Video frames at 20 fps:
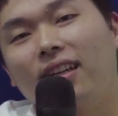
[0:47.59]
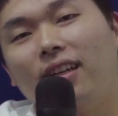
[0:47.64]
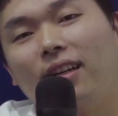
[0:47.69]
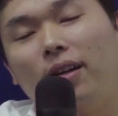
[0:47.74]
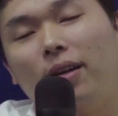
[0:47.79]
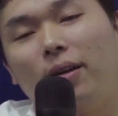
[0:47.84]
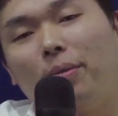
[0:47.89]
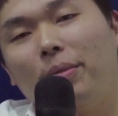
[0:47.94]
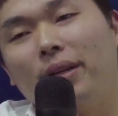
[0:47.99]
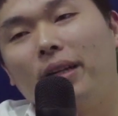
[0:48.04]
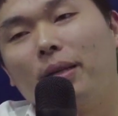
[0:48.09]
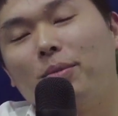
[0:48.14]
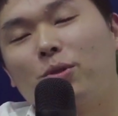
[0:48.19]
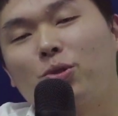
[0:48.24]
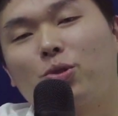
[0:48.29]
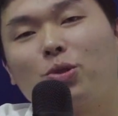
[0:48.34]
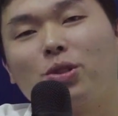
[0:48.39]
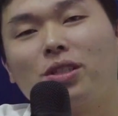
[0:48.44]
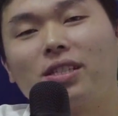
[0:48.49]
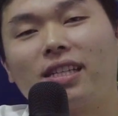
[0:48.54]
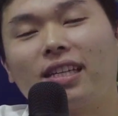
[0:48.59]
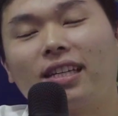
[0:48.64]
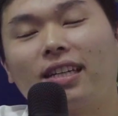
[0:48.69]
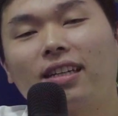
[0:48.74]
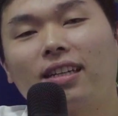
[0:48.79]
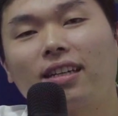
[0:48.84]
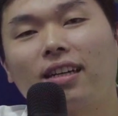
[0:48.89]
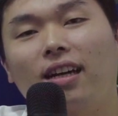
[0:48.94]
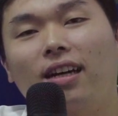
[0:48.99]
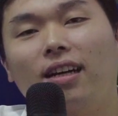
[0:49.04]
Uh, my name is Chun
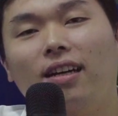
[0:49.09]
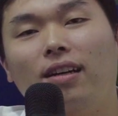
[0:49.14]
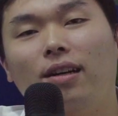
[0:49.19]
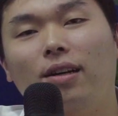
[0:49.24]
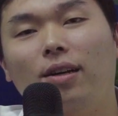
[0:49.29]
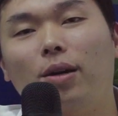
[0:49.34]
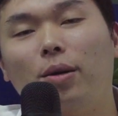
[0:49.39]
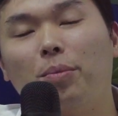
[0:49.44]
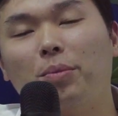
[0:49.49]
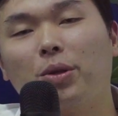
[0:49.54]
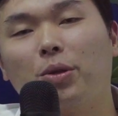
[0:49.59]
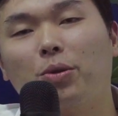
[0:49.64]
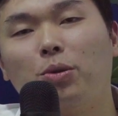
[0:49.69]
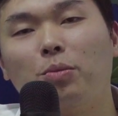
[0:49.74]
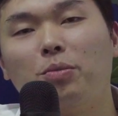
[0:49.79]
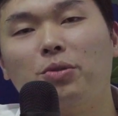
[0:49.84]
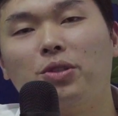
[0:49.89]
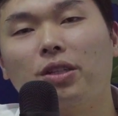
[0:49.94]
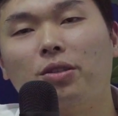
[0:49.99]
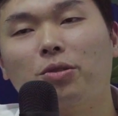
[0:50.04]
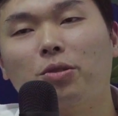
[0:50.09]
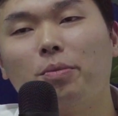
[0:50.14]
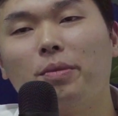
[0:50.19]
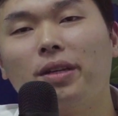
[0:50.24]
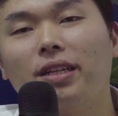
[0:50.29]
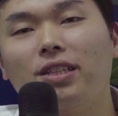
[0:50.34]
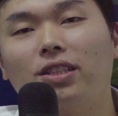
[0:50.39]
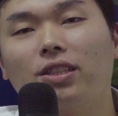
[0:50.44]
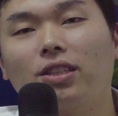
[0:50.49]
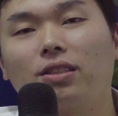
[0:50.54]
Seng. I'm um, the Group General
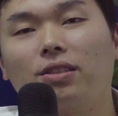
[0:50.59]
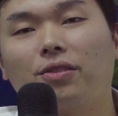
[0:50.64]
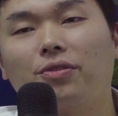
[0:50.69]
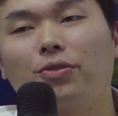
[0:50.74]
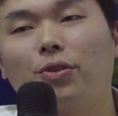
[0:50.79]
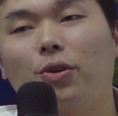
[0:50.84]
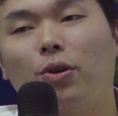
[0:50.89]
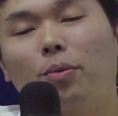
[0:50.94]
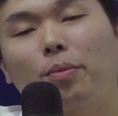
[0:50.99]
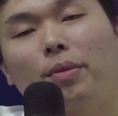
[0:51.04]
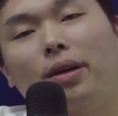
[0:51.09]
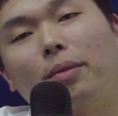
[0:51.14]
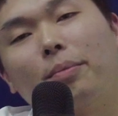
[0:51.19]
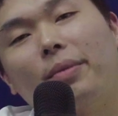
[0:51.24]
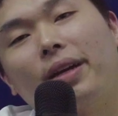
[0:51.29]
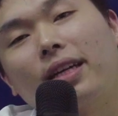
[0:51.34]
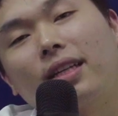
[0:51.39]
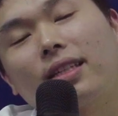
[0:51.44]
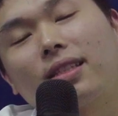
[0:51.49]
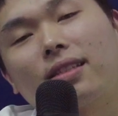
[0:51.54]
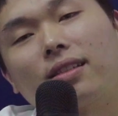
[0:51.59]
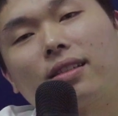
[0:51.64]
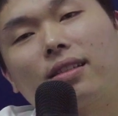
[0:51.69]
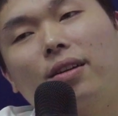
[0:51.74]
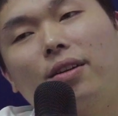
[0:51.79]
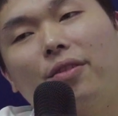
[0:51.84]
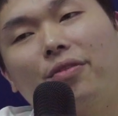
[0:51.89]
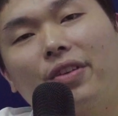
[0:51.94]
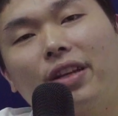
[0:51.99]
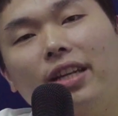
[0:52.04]
Manager for MoneyMax
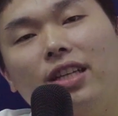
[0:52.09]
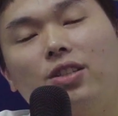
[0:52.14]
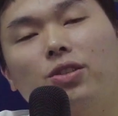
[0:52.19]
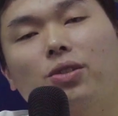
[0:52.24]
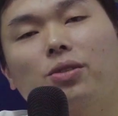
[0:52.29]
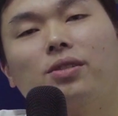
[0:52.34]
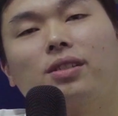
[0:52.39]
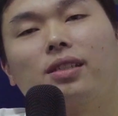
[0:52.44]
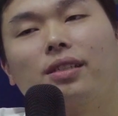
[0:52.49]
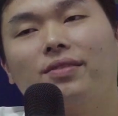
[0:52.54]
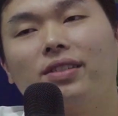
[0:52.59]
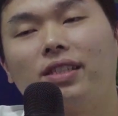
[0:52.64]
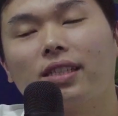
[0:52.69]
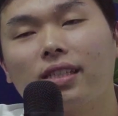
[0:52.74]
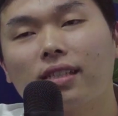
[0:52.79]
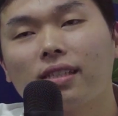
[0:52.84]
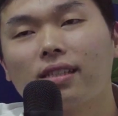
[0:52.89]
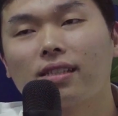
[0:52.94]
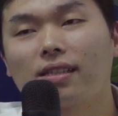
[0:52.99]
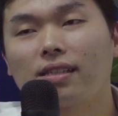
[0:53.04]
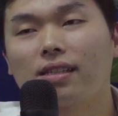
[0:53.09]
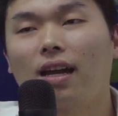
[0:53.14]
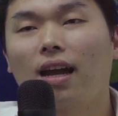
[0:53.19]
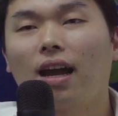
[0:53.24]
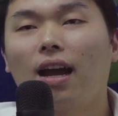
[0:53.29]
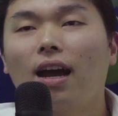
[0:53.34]
uh, Financial Services.